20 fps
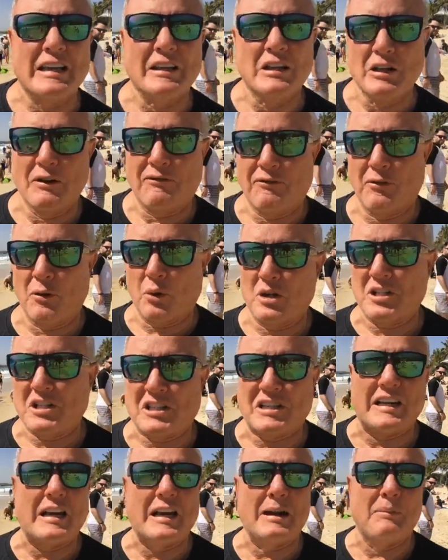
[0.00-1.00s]
in the
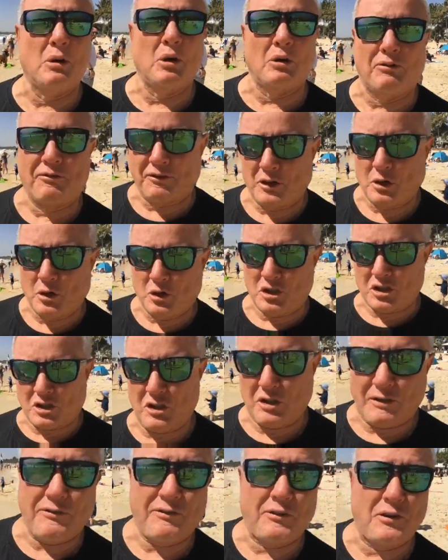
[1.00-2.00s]
foreseeable
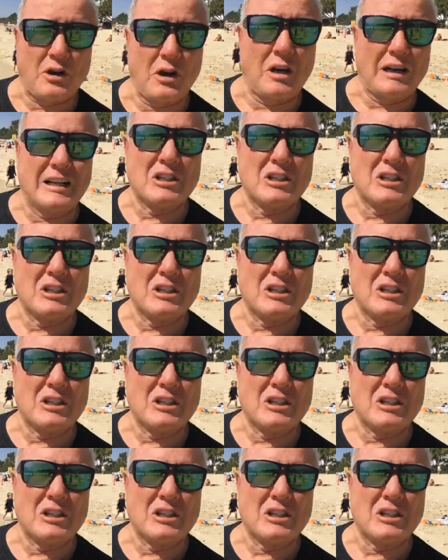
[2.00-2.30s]
future for